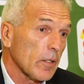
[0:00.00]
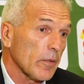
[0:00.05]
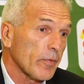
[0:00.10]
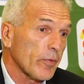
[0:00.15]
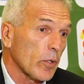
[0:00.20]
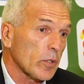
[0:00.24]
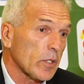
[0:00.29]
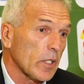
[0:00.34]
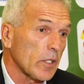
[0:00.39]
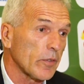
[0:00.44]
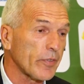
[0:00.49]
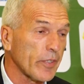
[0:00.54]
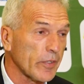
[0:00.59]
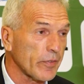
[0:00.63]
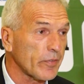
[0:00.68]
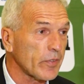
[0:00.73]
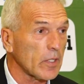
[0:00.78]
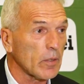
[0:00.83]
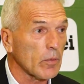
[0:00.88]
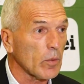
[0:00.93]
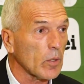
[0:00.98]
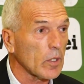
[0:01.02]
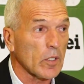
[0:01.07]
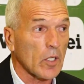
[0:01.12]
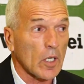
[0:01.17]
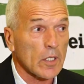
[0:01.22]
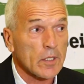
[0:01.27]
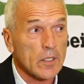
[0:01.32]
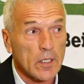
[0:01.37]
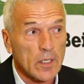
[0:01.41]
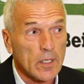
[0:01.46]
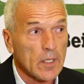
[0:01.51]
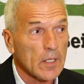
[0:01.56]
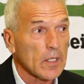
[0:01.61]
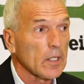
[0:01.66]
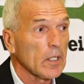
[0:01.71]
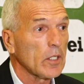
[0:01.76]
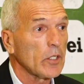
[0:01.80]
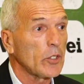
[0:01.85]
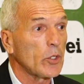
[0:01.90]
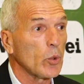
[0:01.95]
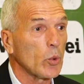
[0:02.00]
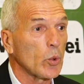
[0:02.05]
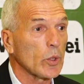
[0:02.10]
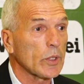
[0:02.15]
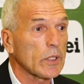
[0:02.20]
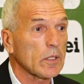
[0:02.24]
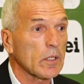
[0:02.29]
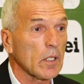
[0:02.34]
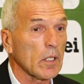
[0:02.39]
14, 15 were not used,